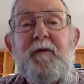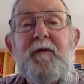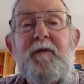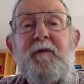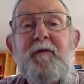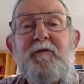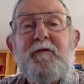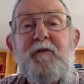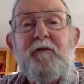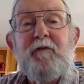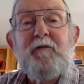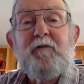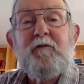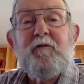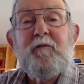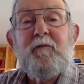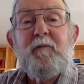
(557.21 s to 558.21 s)
and the
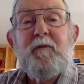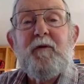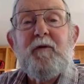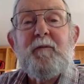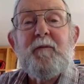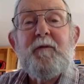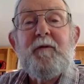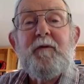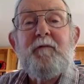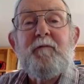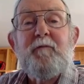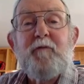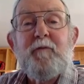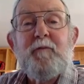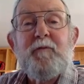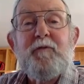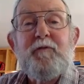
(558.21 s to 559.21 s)
Justice Department
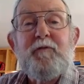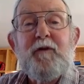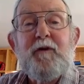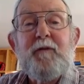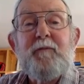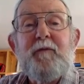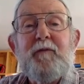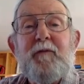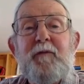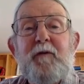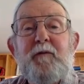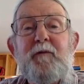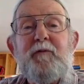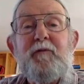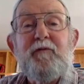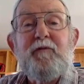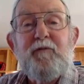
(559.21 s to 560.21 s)
informed the tribe that they
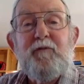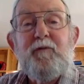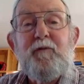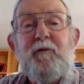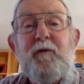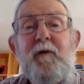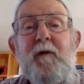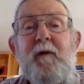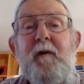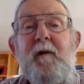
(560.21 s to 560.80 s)
would sue